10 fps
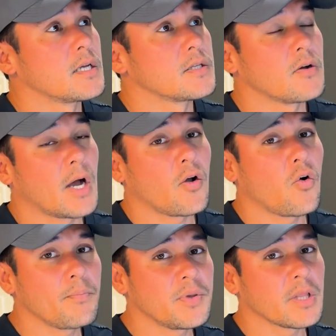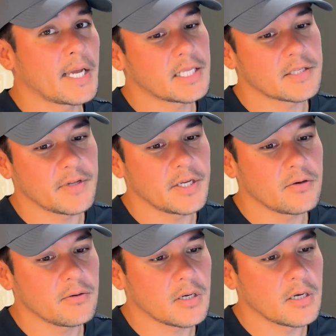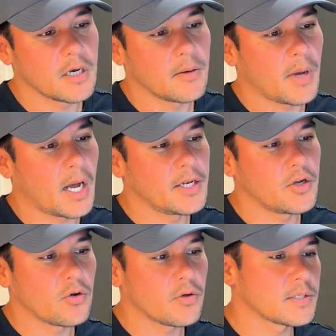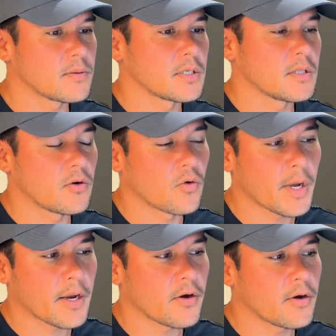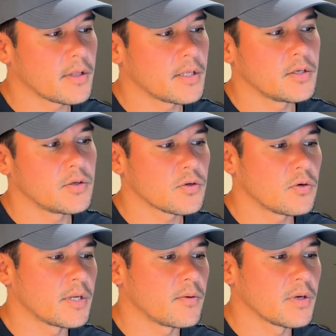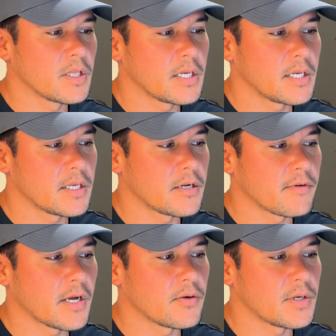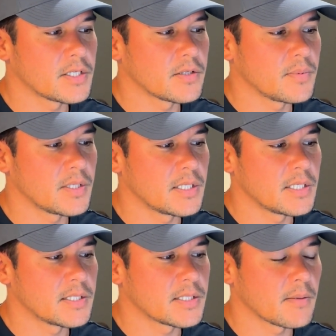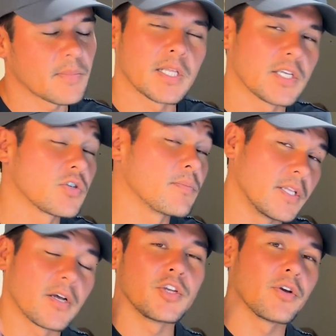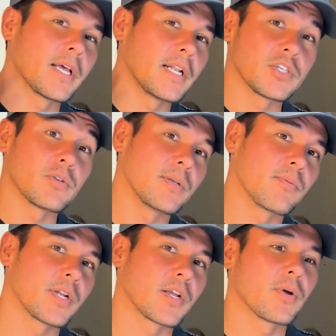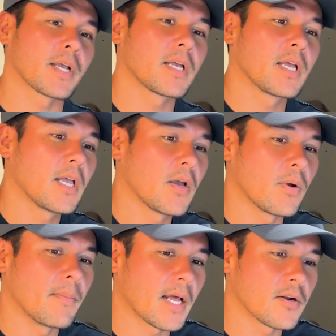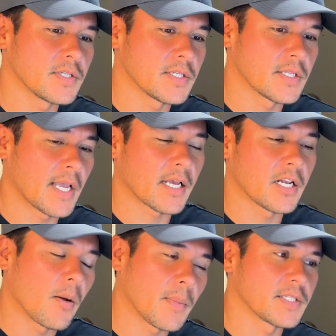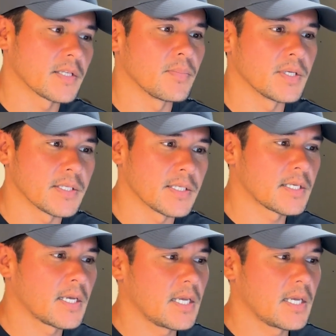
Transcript: So I hope you like this video. Um, I know this was a little quicker than usual, but really, you know, valuation to me is something that should be done in your head and should be pretty quick. What matters is the economics of the business.